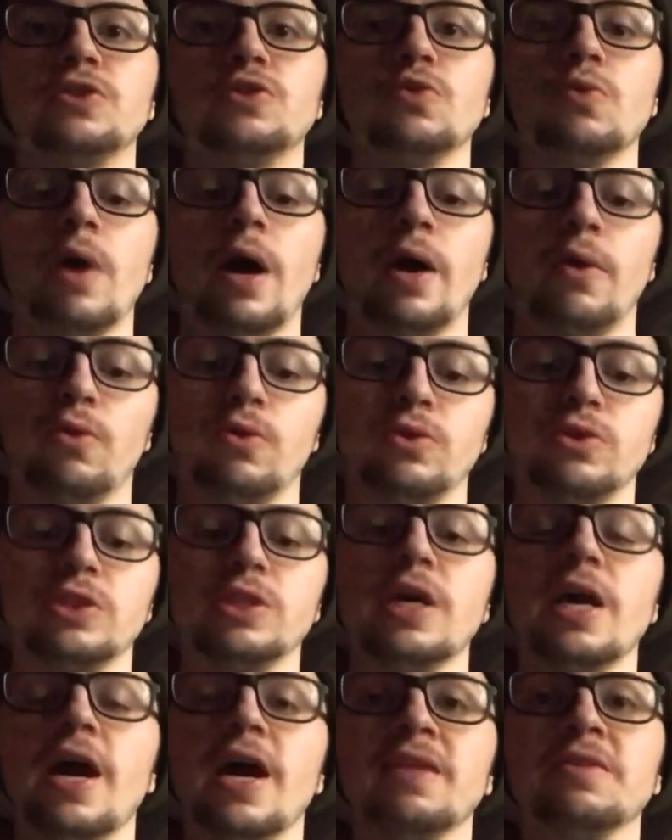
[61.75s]
2 hours,
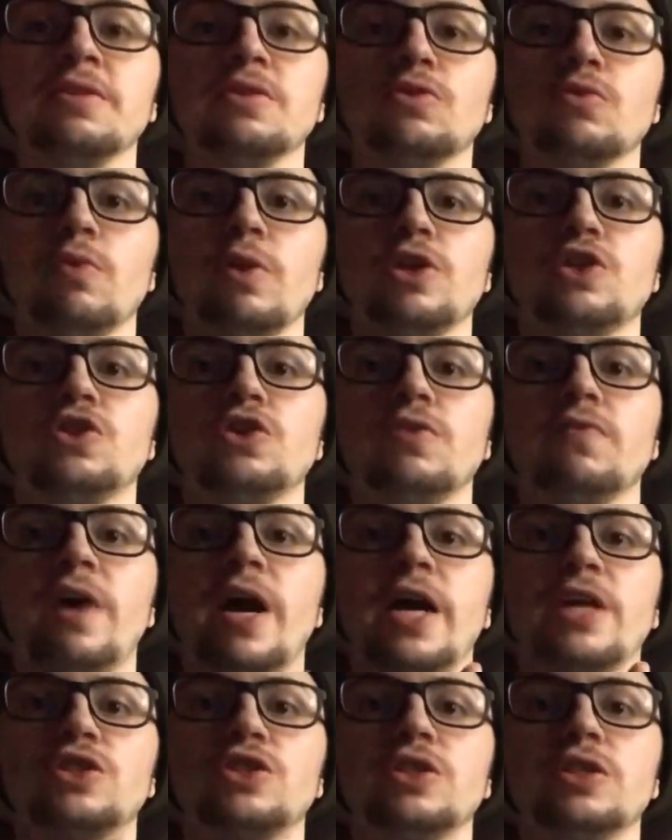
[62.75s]
and the duration of
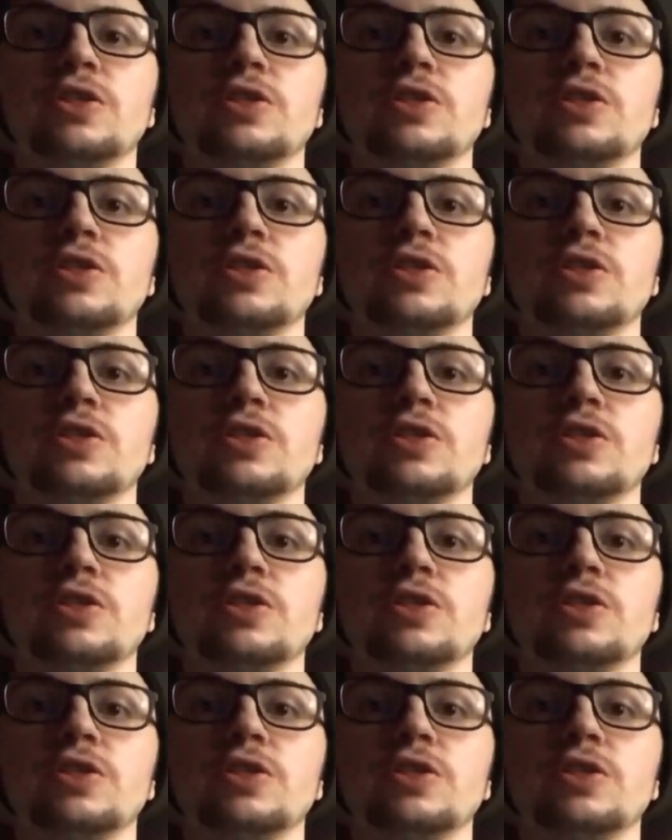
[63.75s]
action is